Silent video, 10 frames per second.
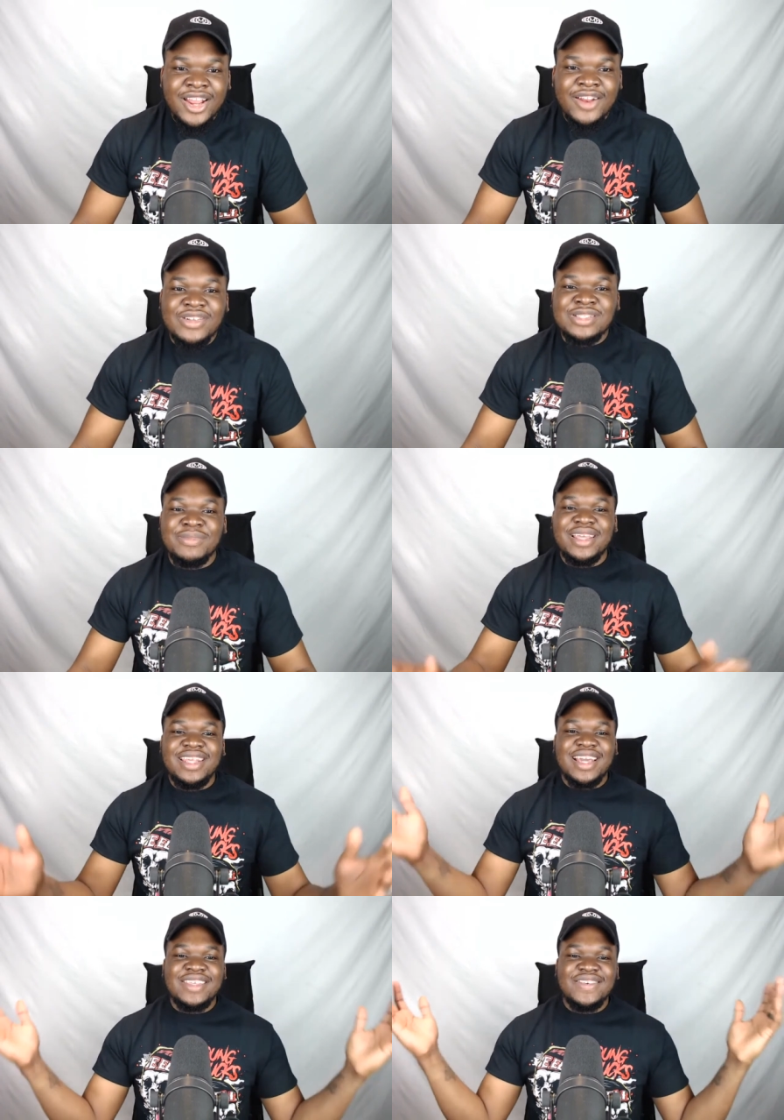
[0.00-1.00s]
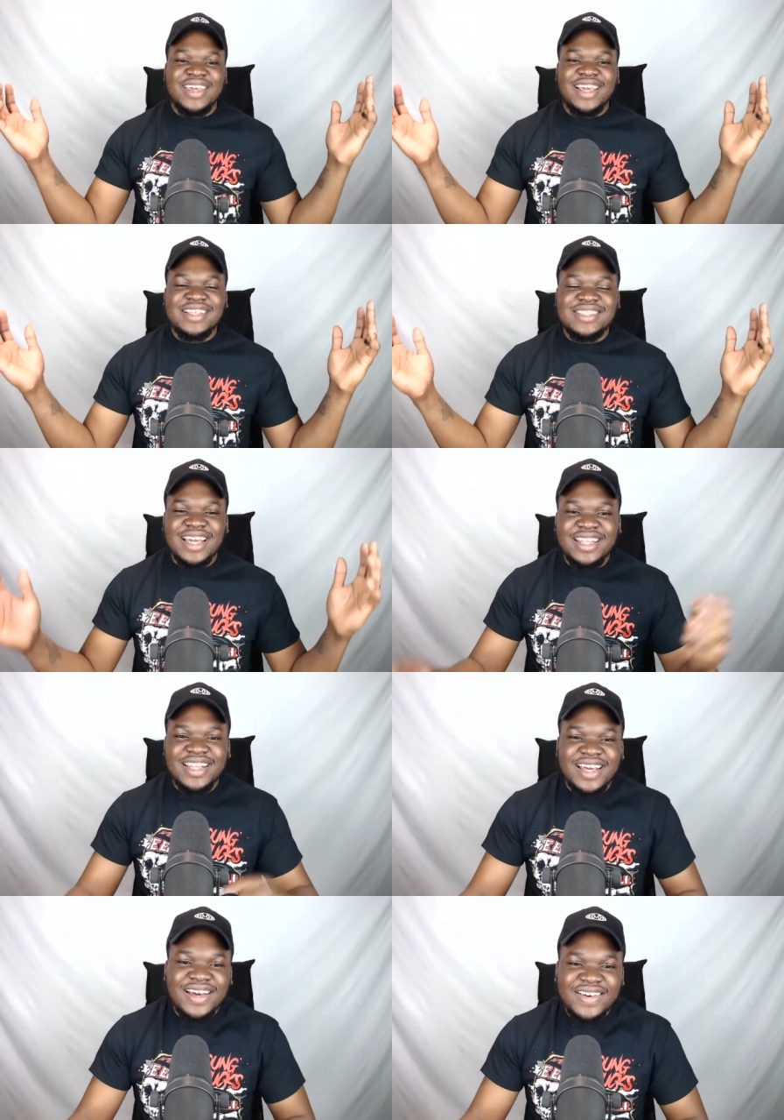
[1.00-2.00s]
WrestleManiac UK signing
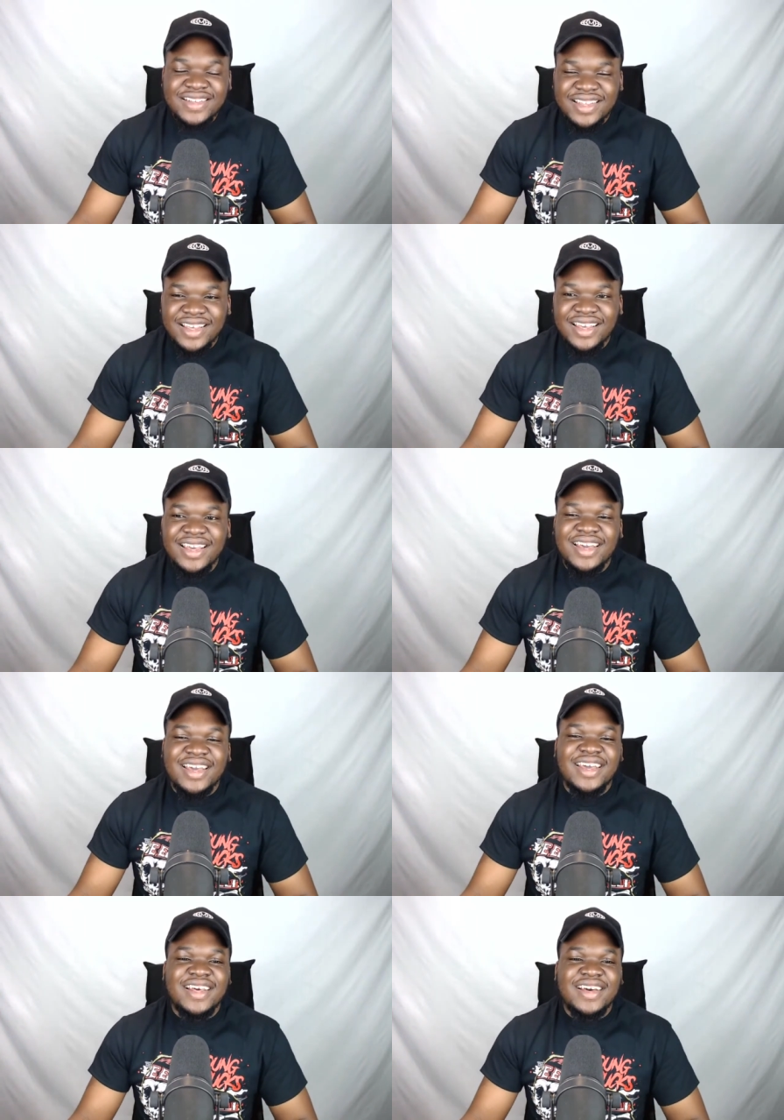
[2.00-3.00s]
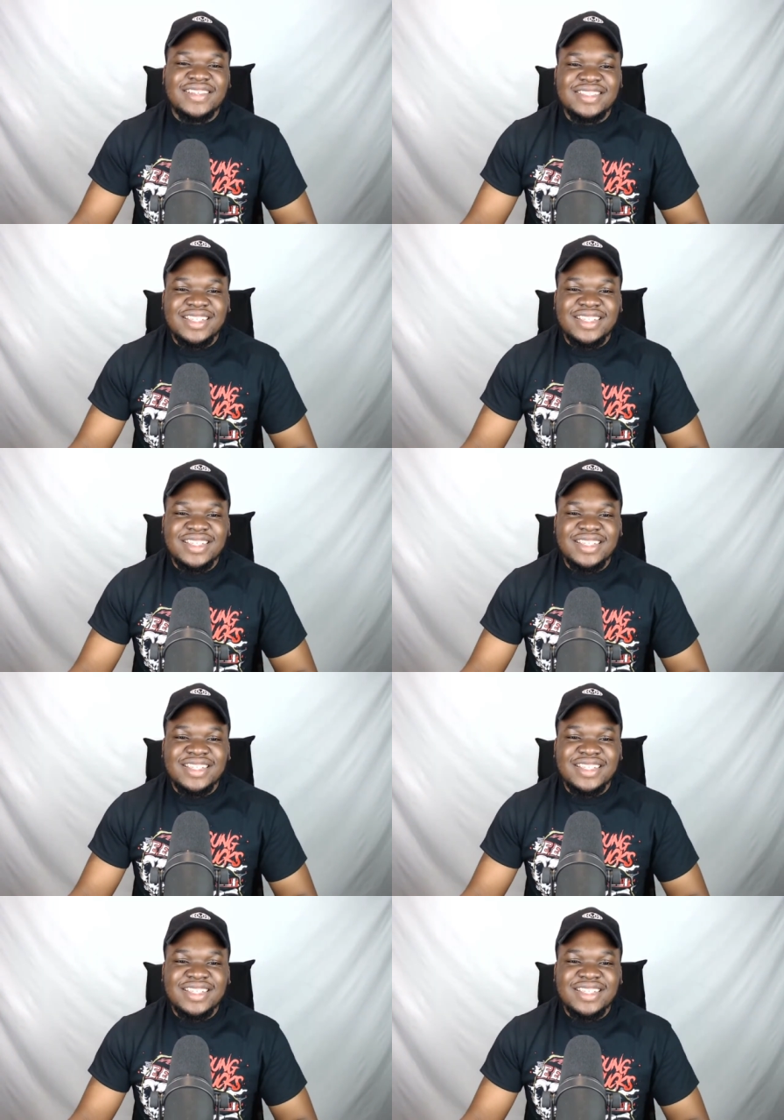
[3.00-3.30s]
out, and I'll see